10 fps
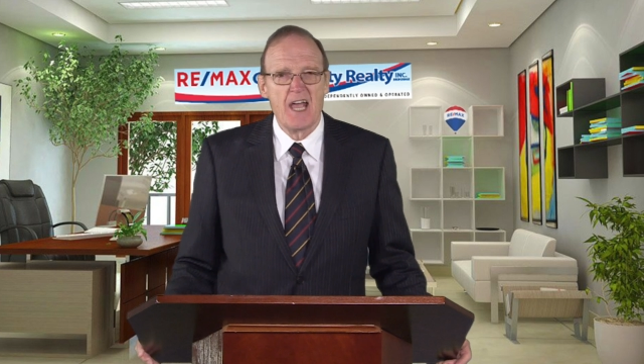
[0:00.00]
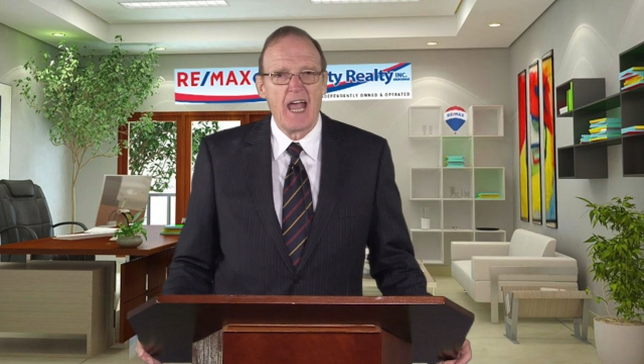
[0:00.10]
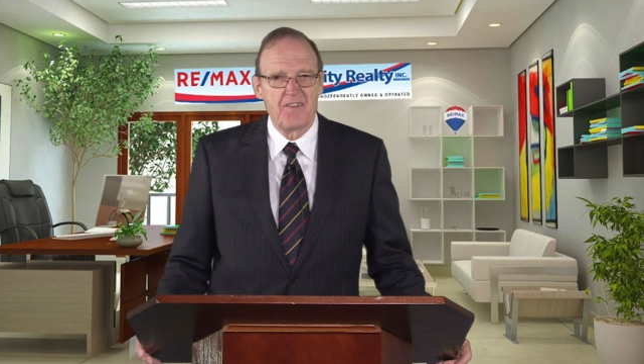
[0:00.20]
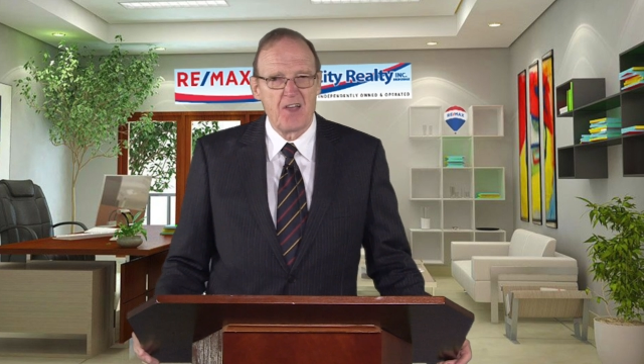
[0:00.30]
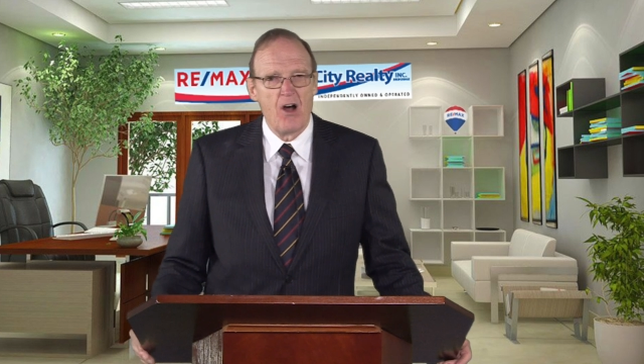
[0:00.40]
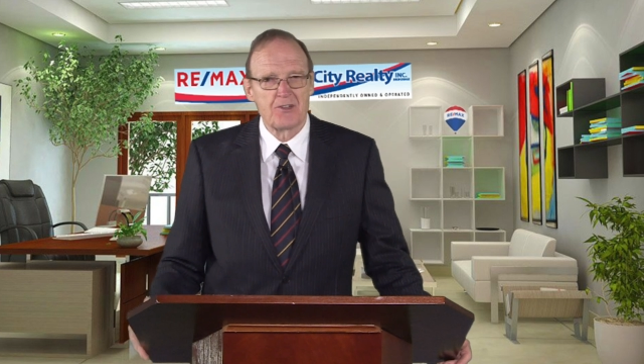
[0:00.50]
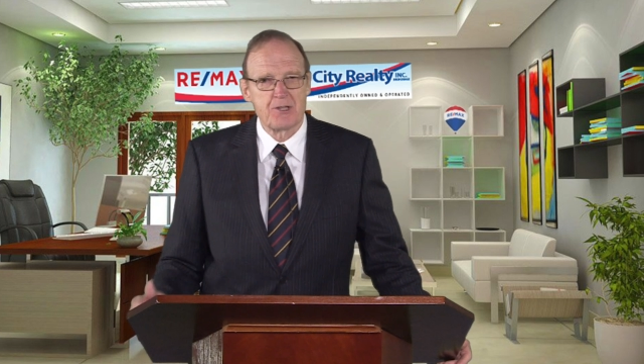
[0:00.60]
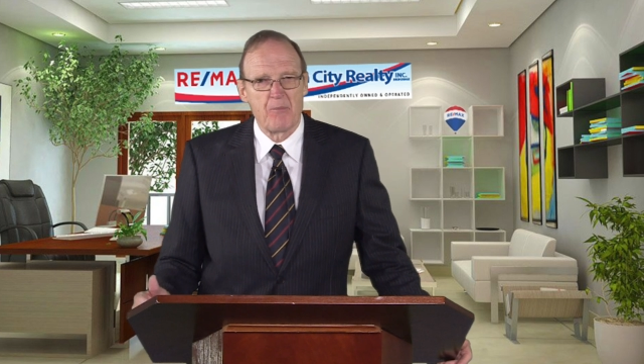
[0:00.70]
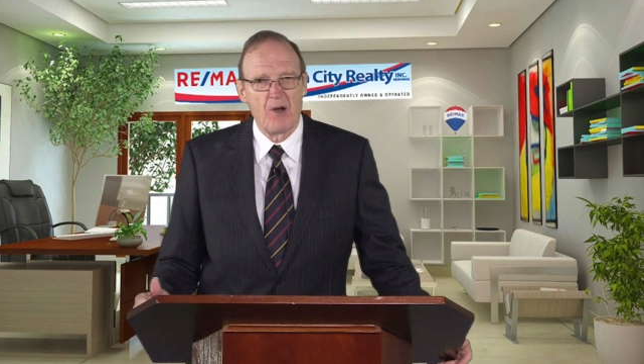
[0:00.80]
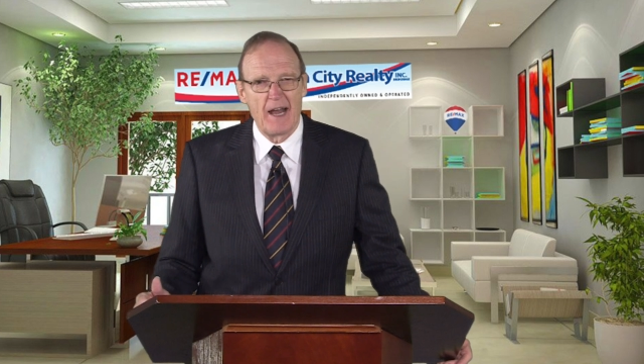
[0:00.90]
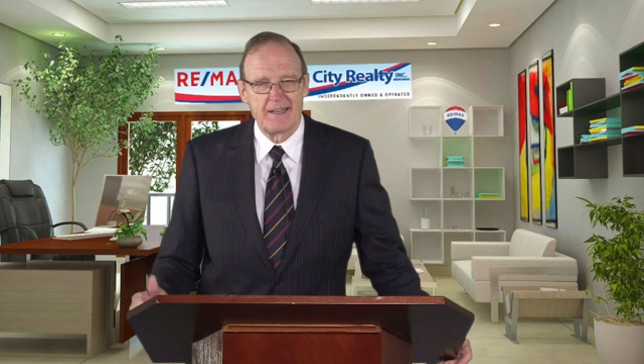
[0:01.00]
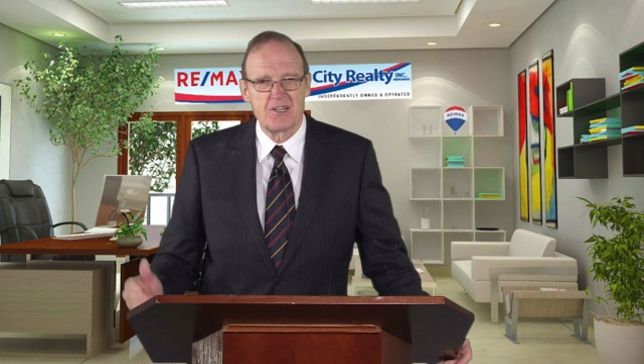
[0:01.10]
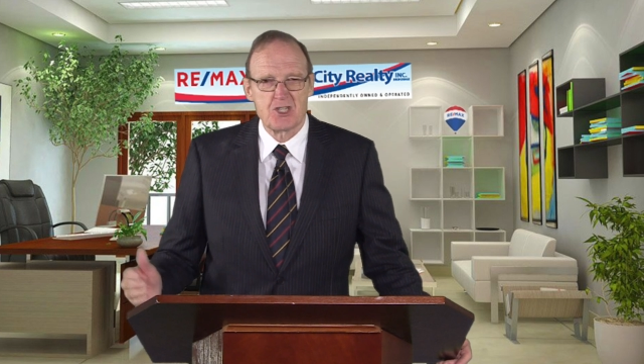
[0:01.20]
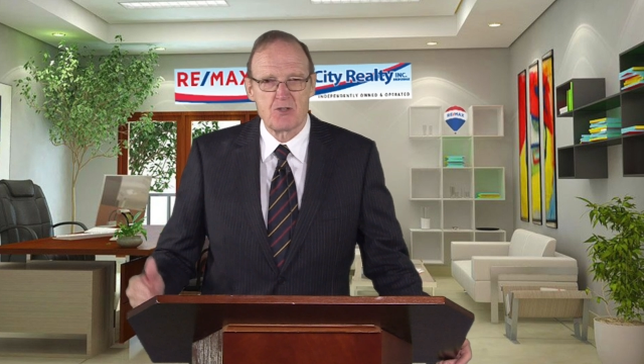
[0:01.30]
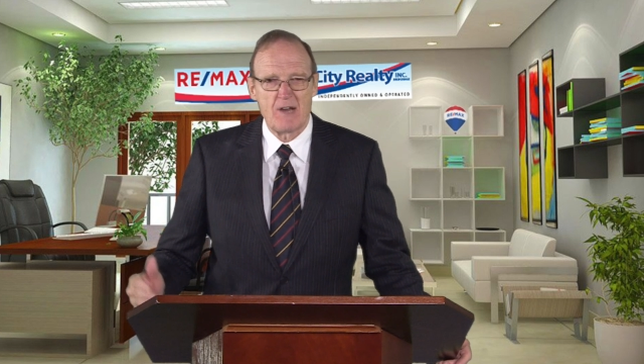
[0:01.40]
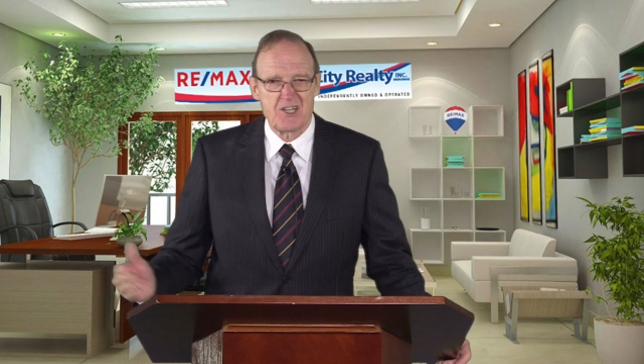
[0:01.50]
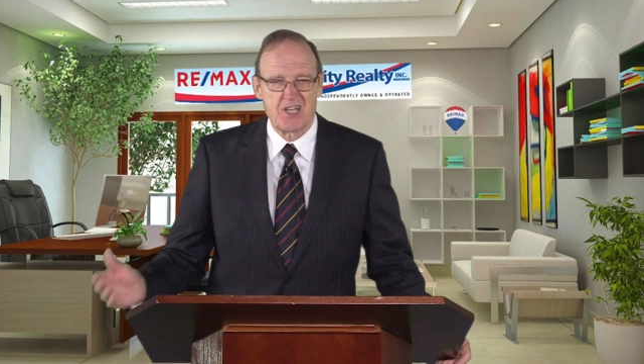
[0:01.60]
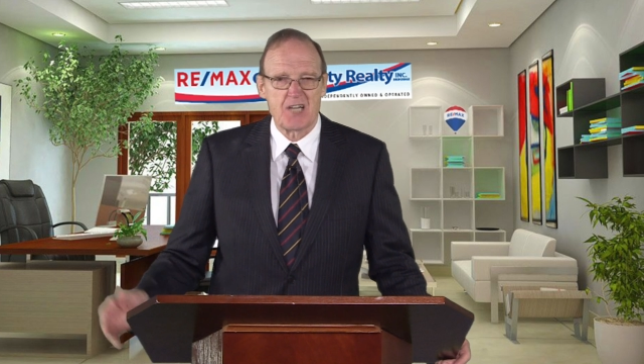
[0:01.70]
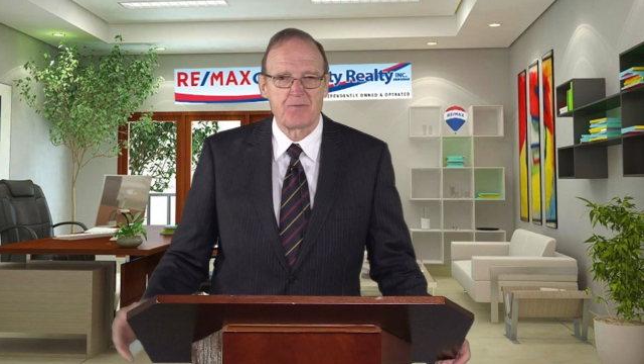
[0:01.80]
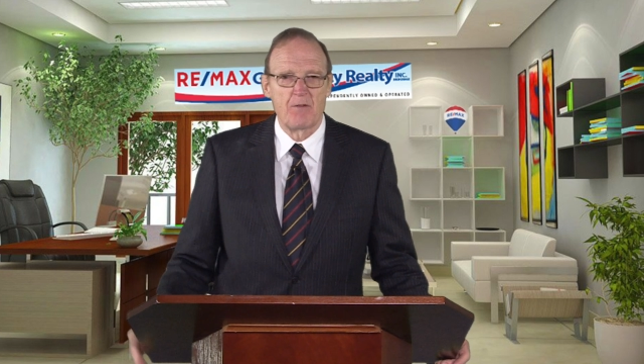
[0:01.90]
and they also brought in the stress
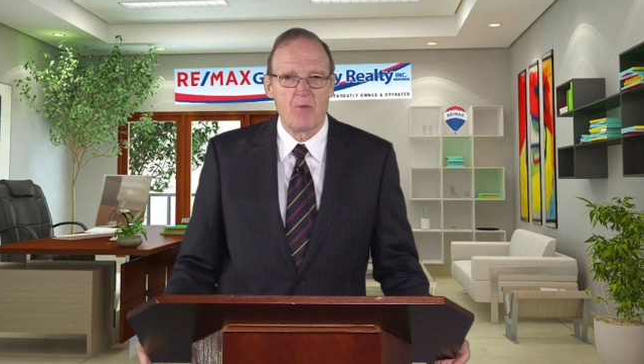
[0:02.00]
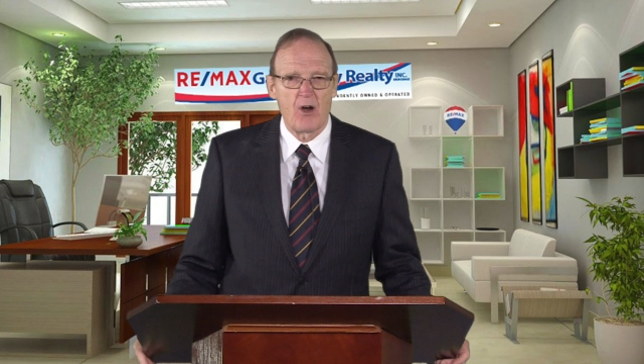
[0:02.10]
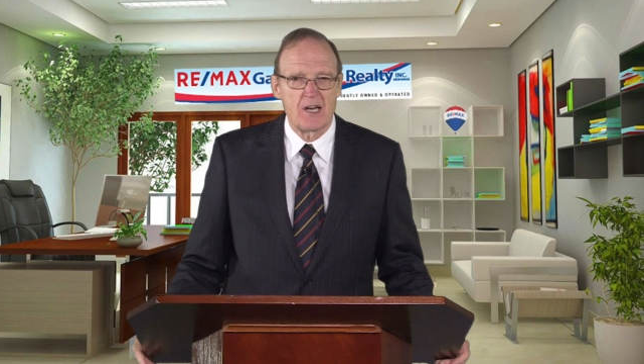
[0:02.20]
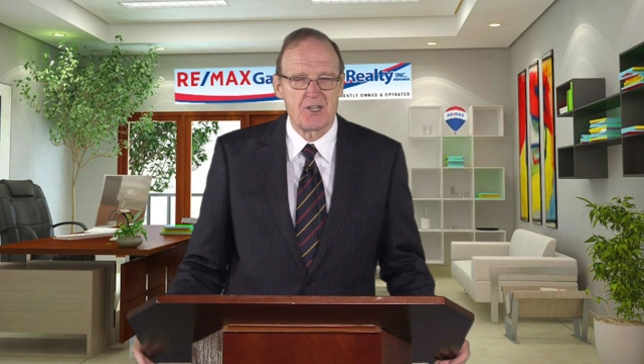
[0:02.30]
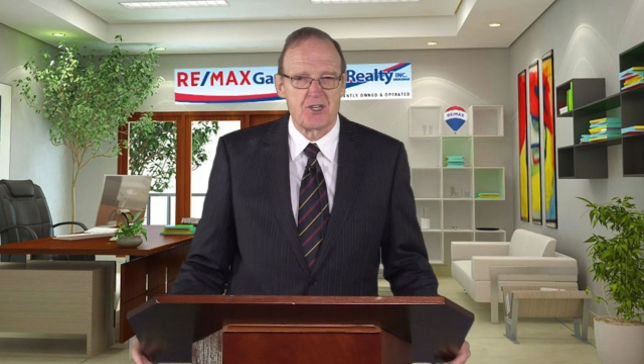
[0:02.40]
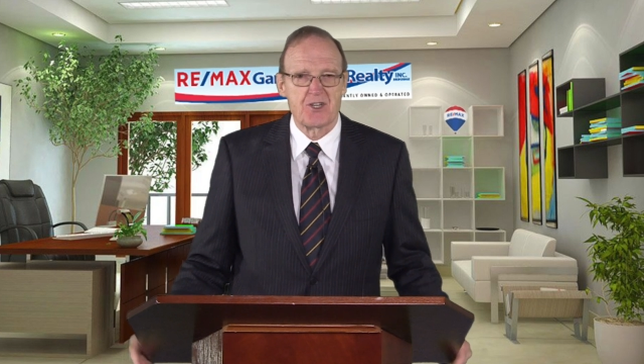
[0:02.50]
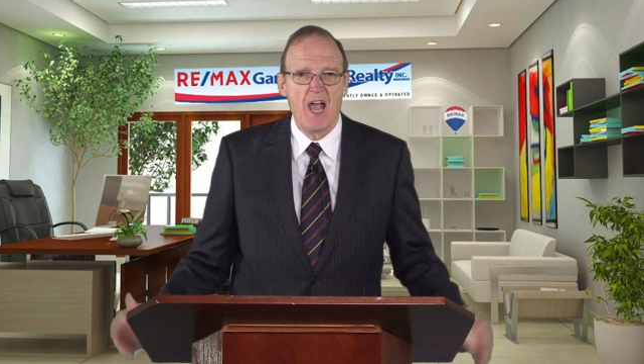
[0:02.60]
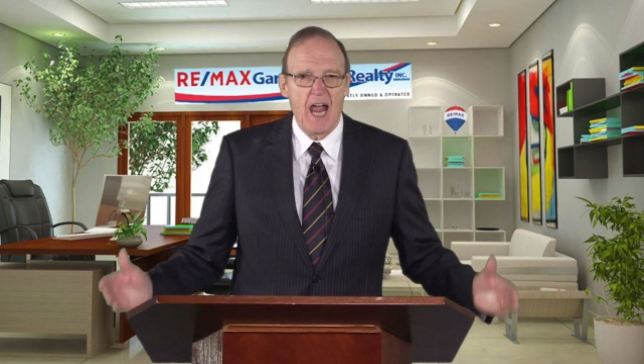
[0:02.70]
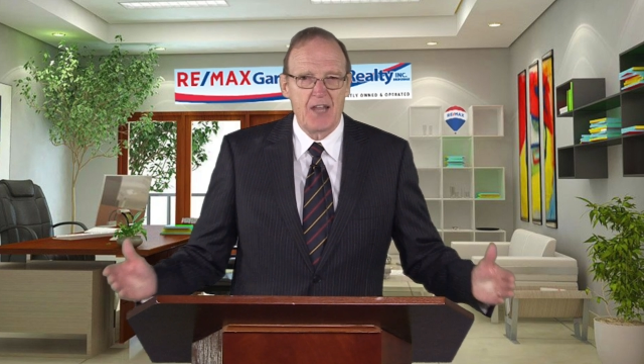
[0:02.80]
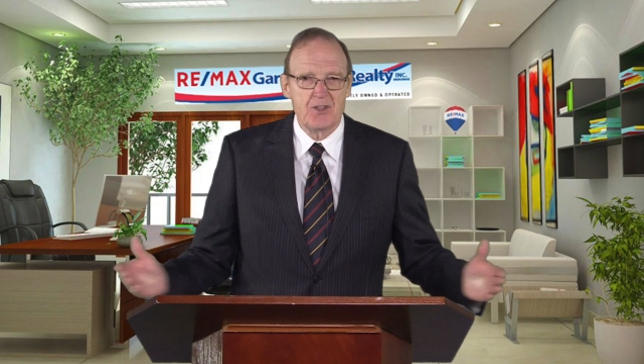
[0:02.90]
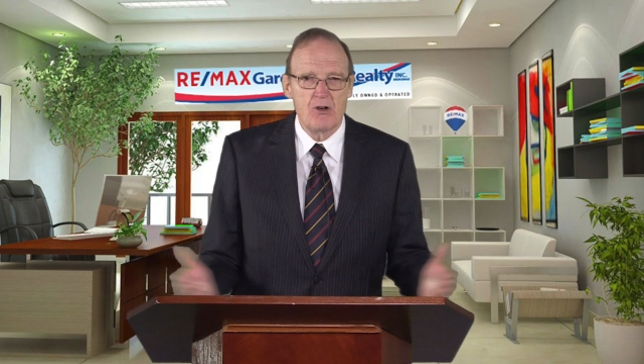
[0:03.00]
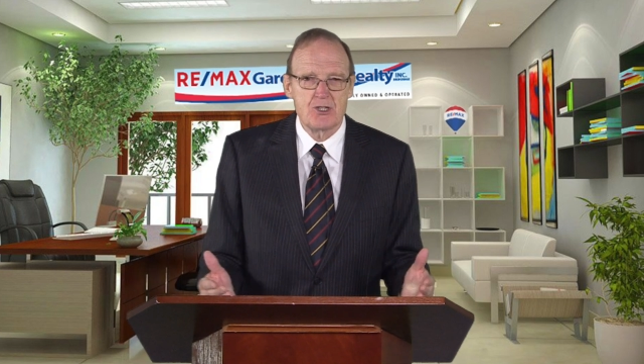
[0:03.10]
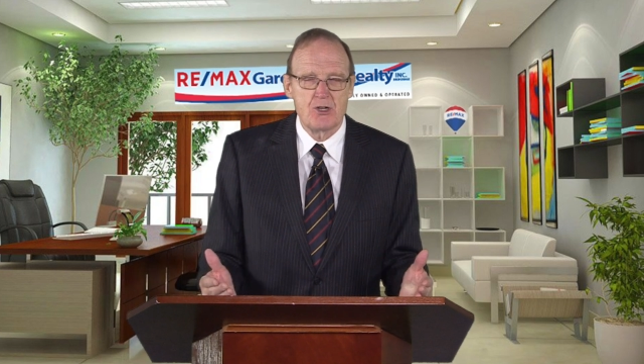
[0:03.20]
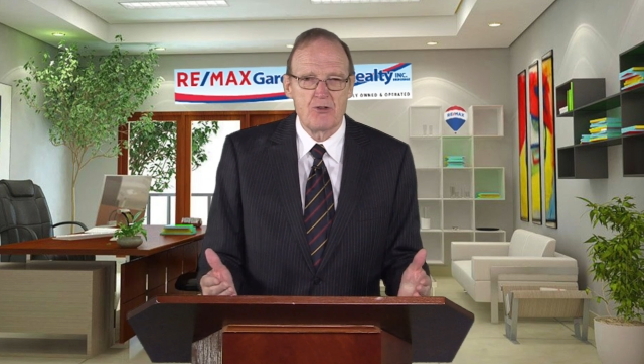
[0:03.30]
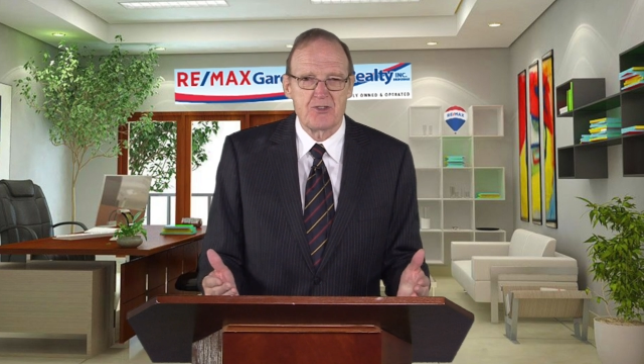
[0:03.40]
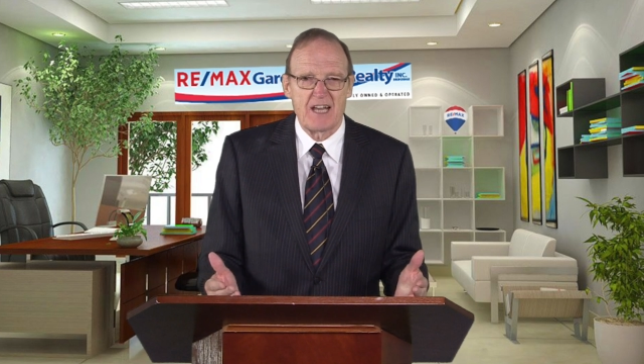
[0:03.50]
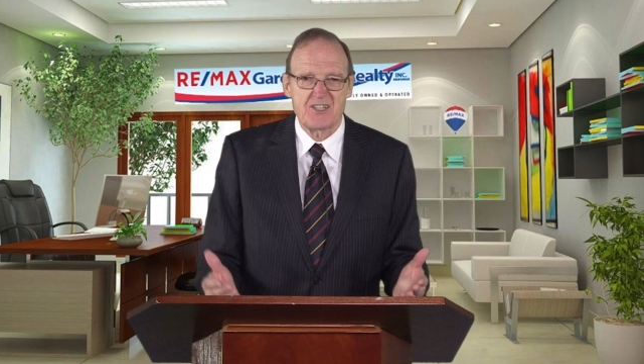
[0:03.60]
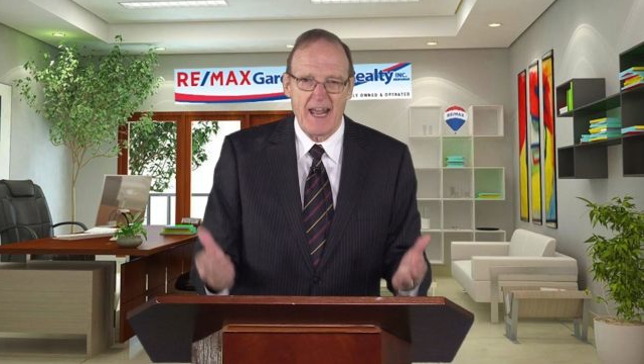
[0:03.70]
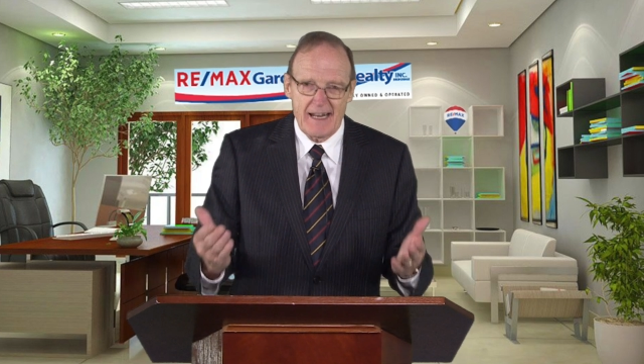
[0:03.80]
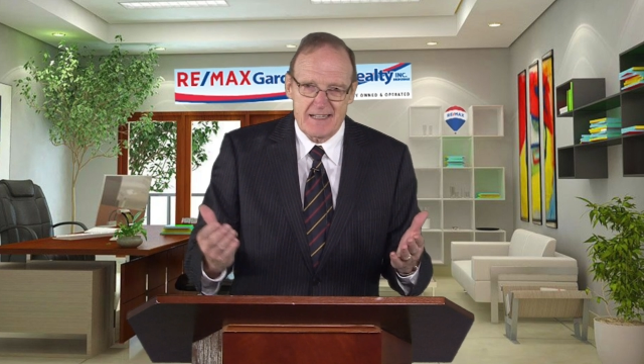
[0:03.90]
test for mortgages. And those two things had a